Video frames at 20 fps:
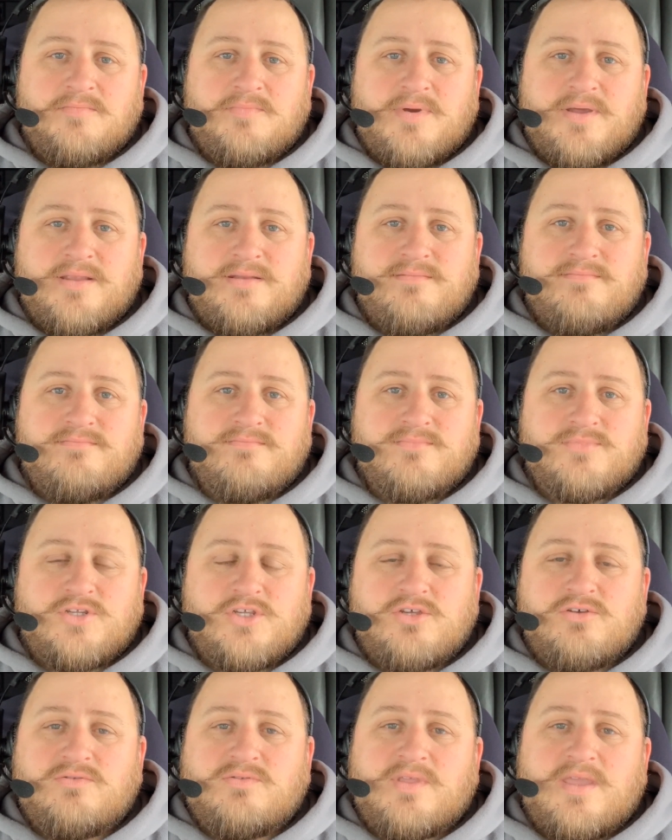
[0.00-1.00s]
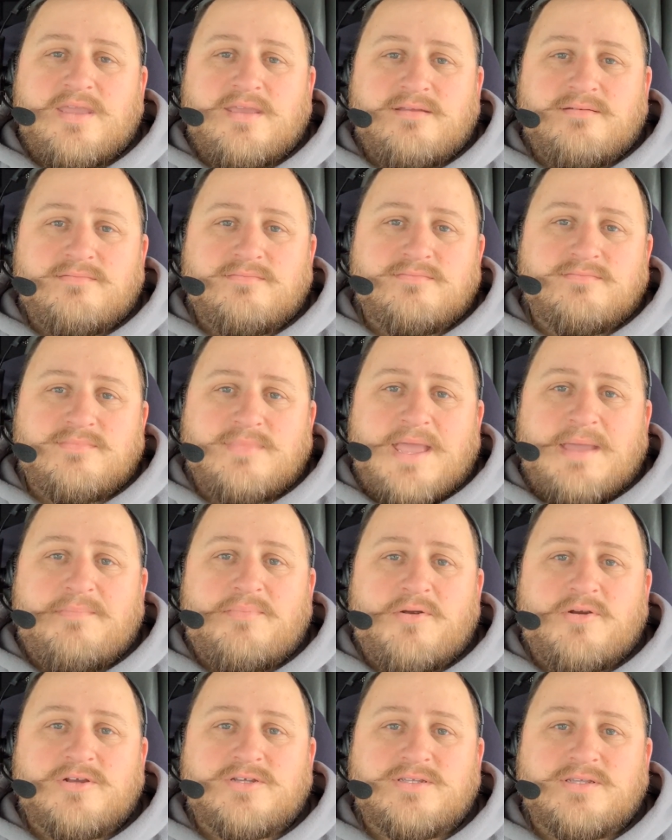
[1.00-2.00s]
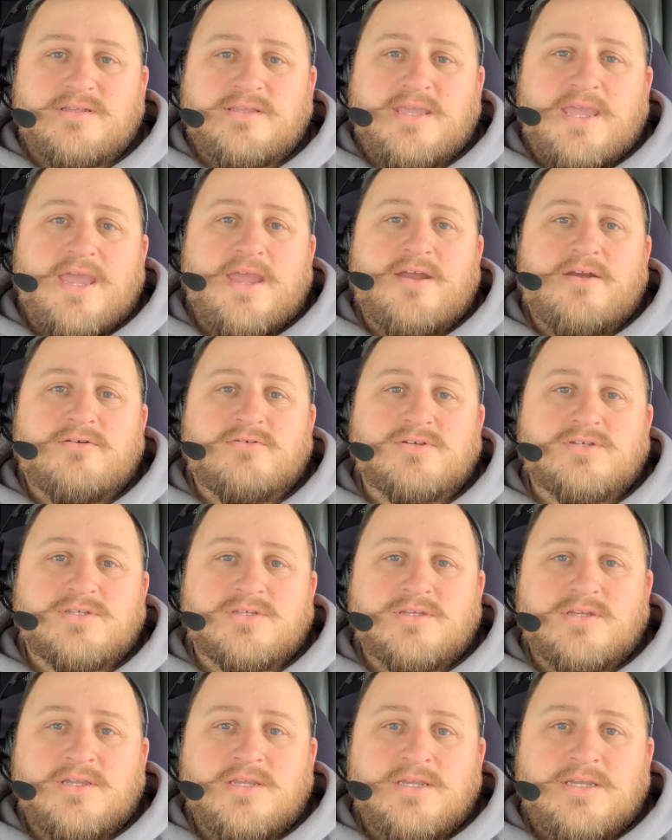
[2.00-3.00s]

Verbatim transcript: But do you think that person cares